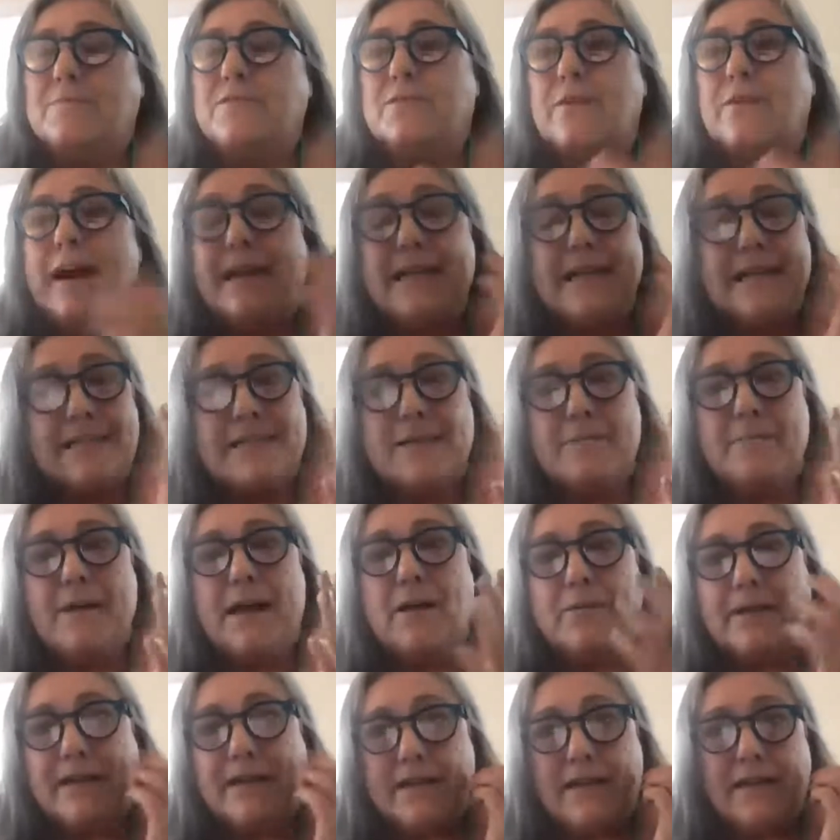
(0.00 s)
So I need some
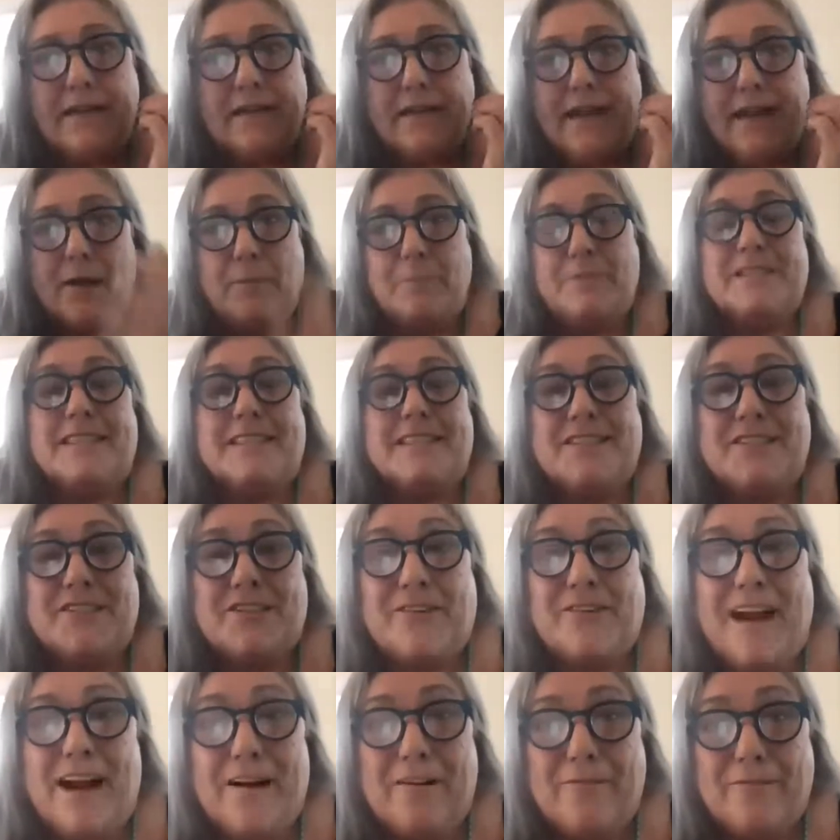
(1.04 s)
help. Can you help a
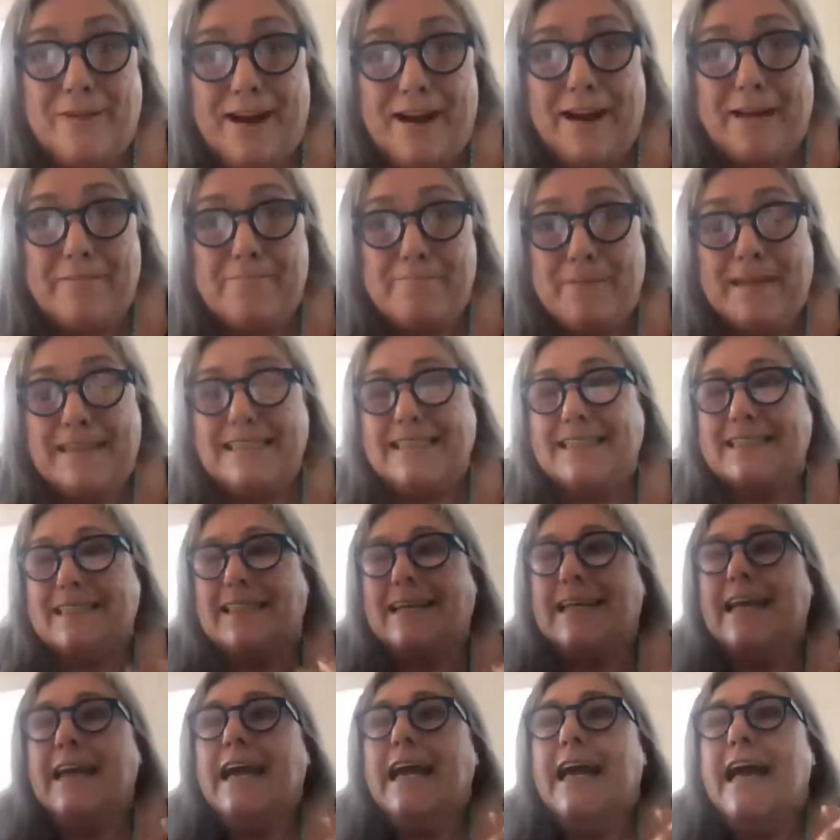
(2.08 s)
sister out, right? Basically.
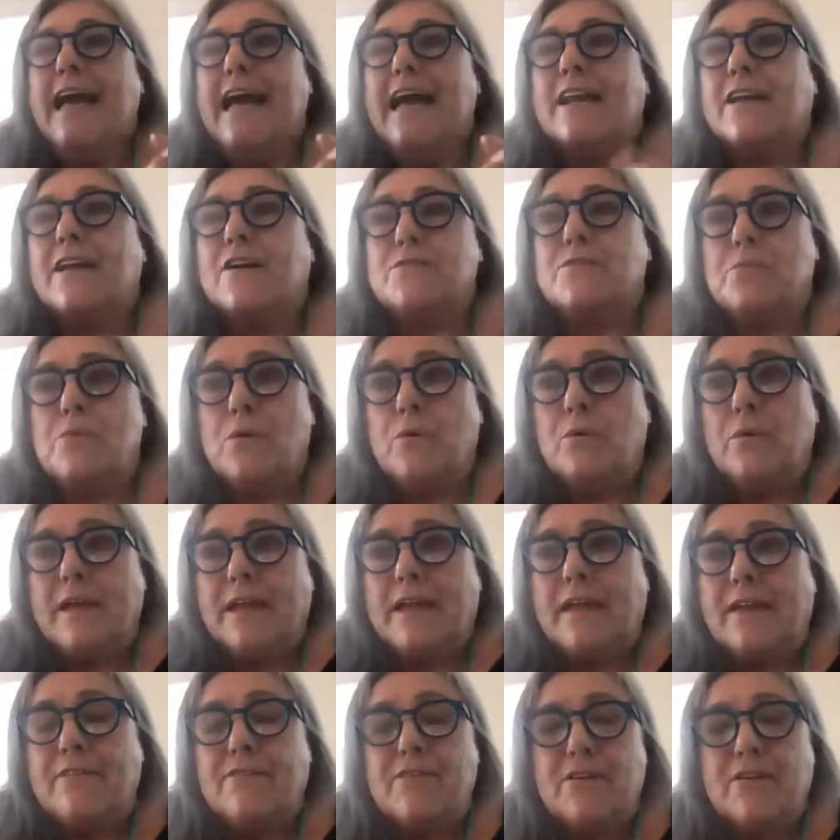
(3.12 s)
And he goes, well, we
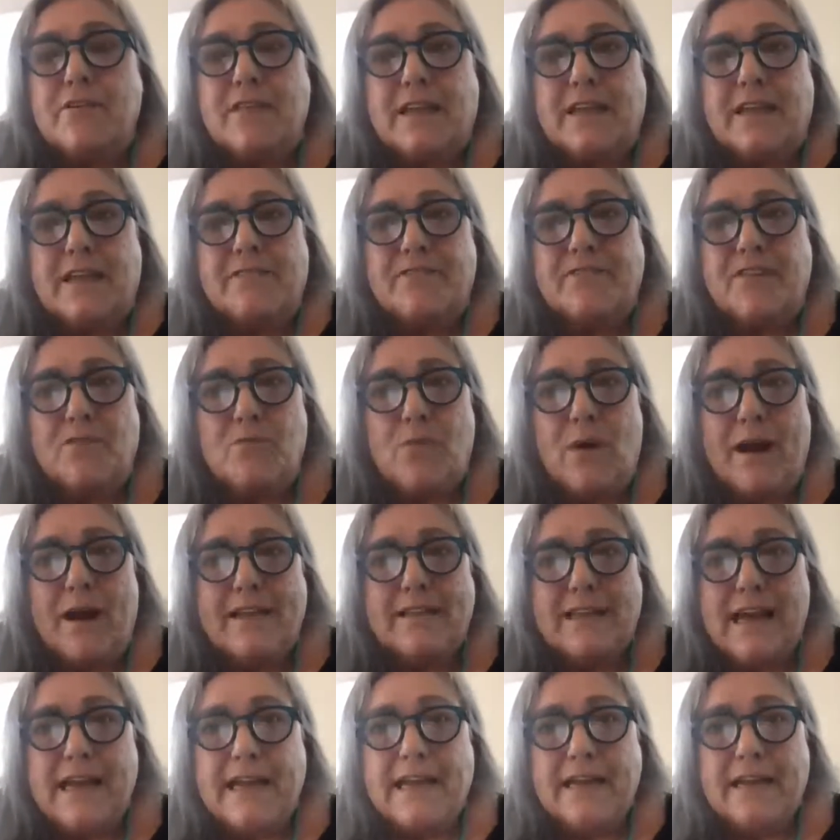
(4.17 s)
give you the gift of white
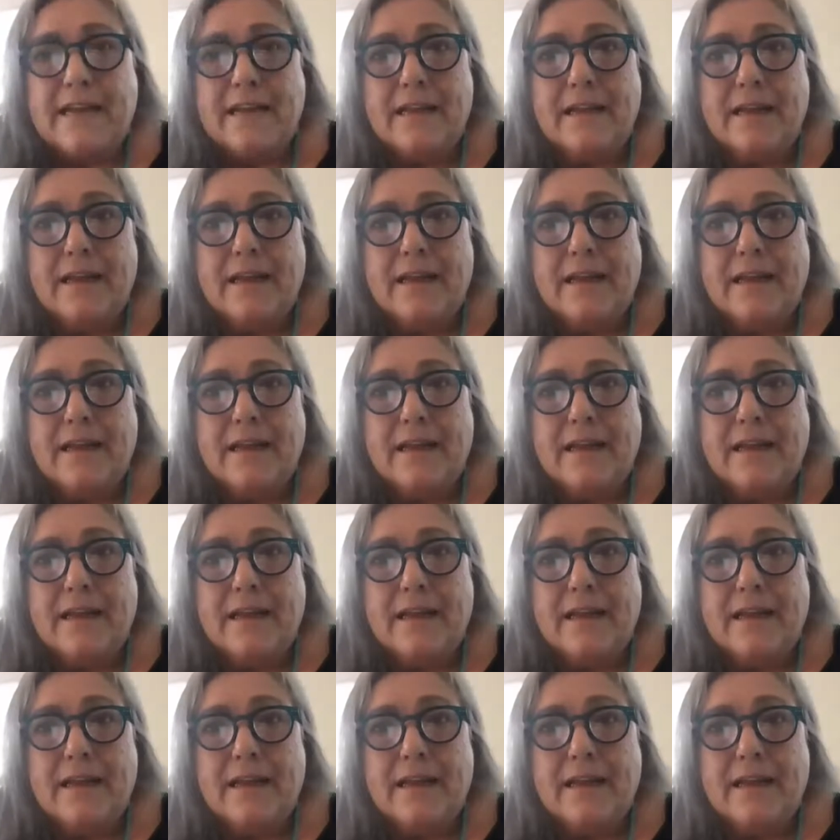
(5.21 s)
light.